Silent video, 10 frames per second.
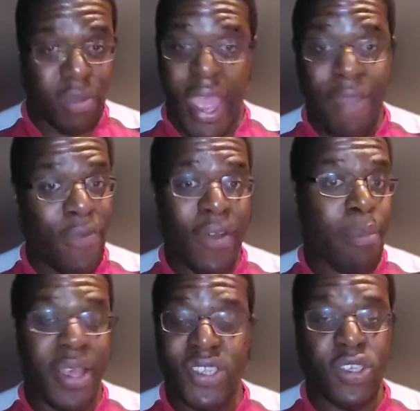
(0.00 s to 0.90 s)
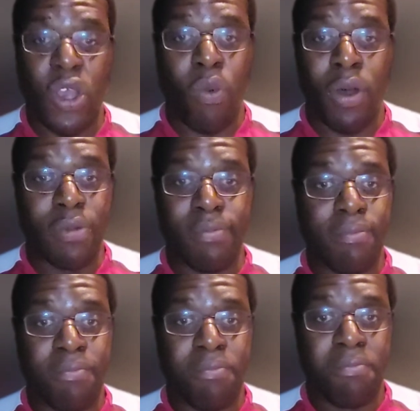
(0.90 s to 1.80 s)
Every fan base has got one.
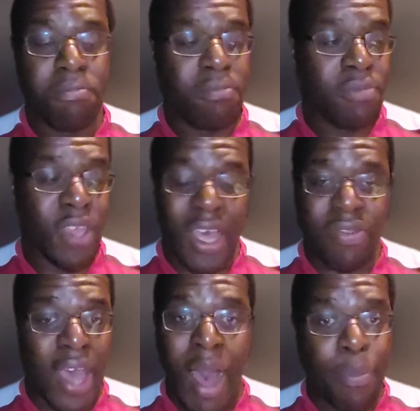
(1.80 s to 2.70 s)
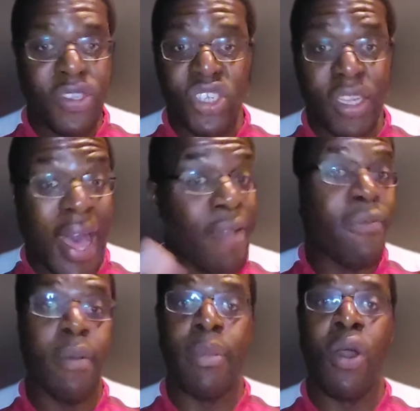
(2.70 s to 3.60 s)
They happen to like
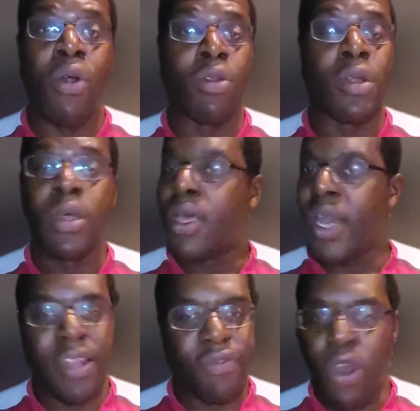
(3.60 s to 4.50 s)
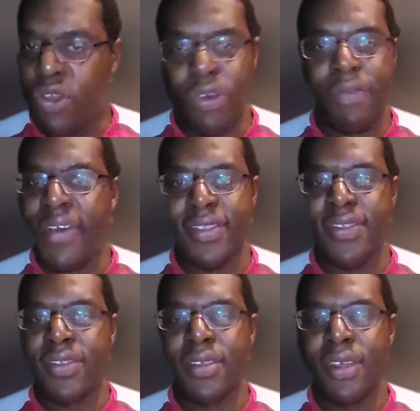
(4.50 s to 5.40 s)
football and they've got an
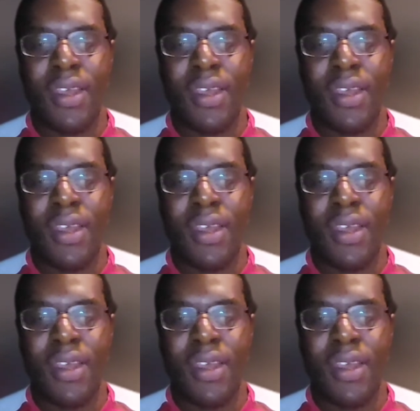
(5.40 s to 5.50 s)
OnlyFans.